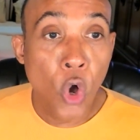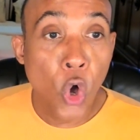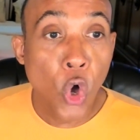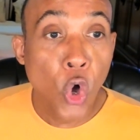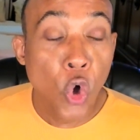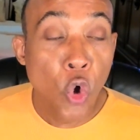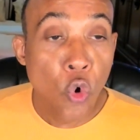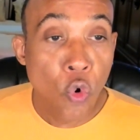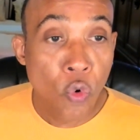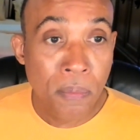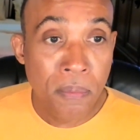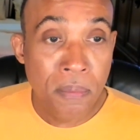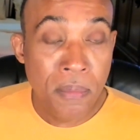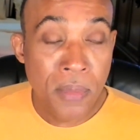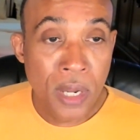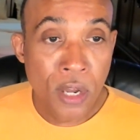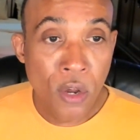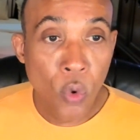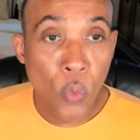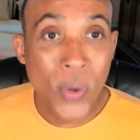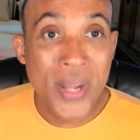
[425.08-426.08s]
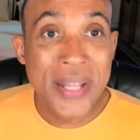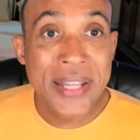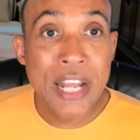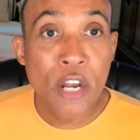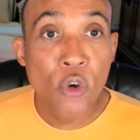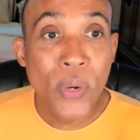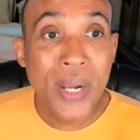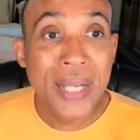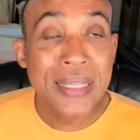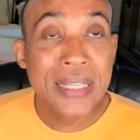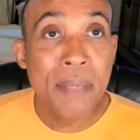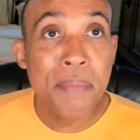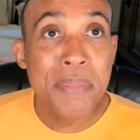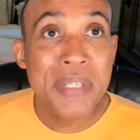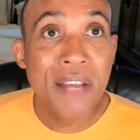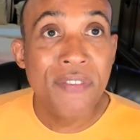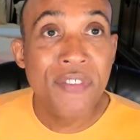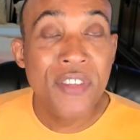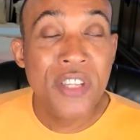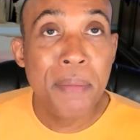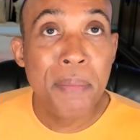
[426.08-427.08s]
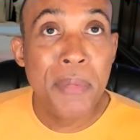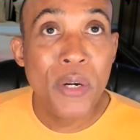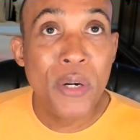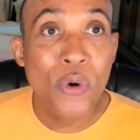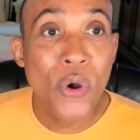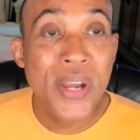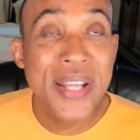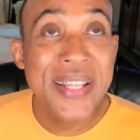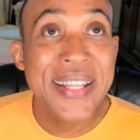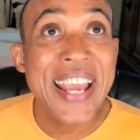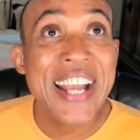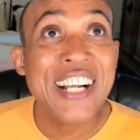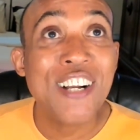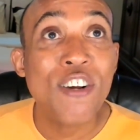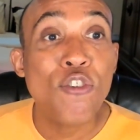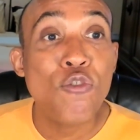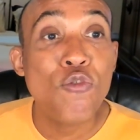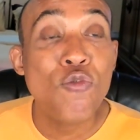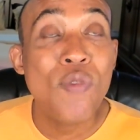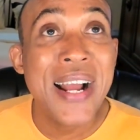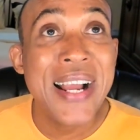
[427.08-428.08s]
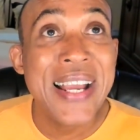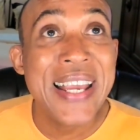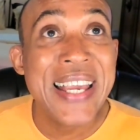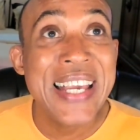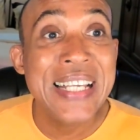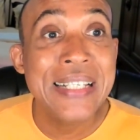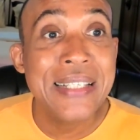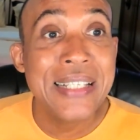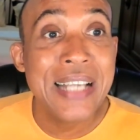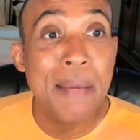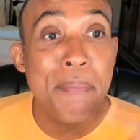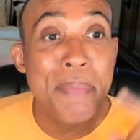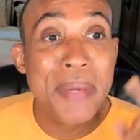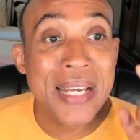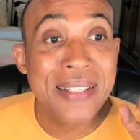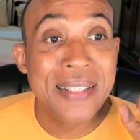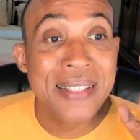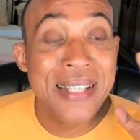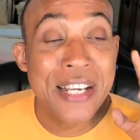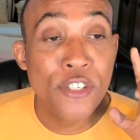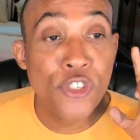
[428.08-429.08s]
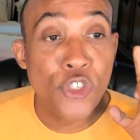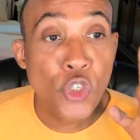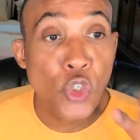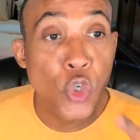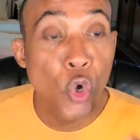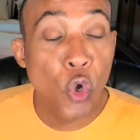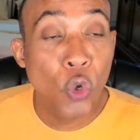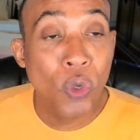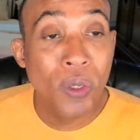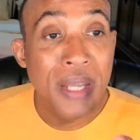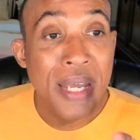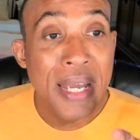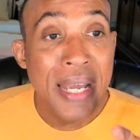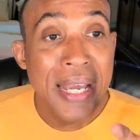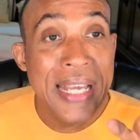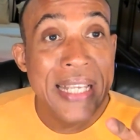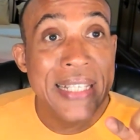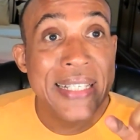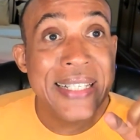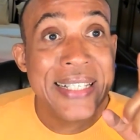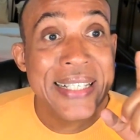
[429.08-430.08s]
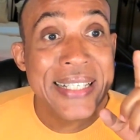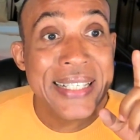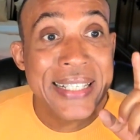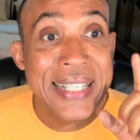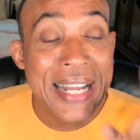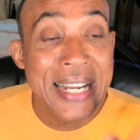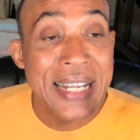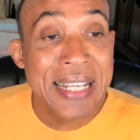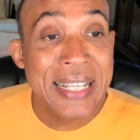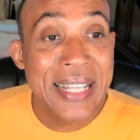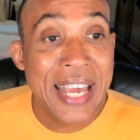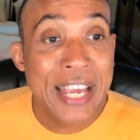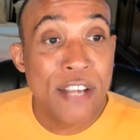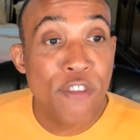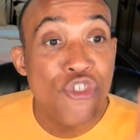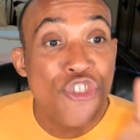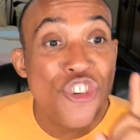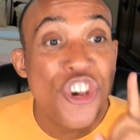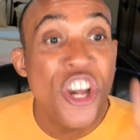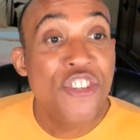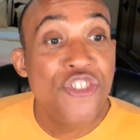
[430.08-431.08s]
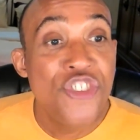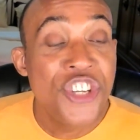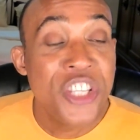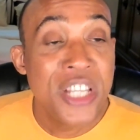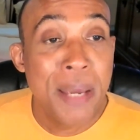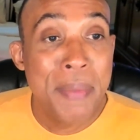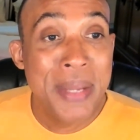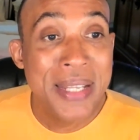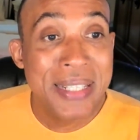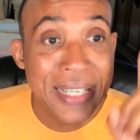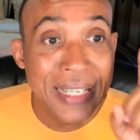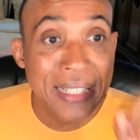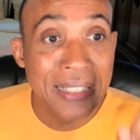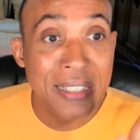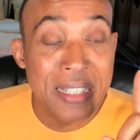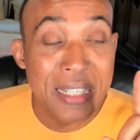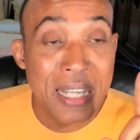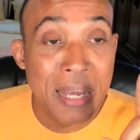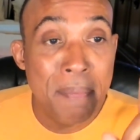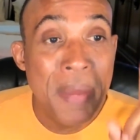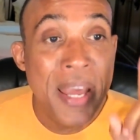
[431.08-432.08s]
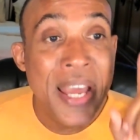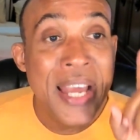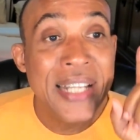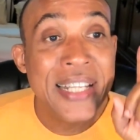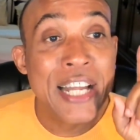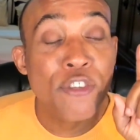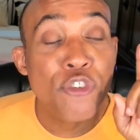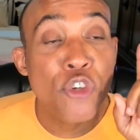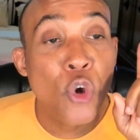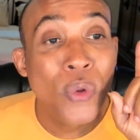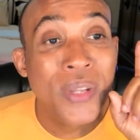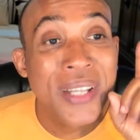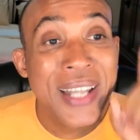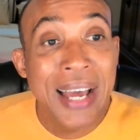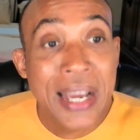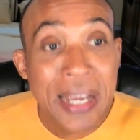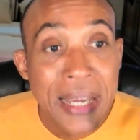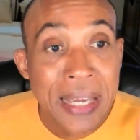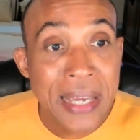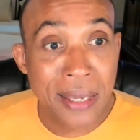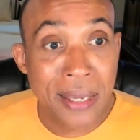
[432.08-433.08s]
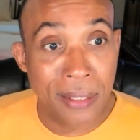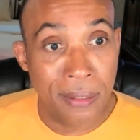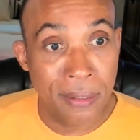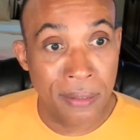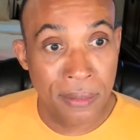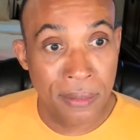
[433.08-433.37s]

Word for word: home, when they look at themselves in the mirror, they are crying inside because their soul is standing there judging them and telling them that you're lying.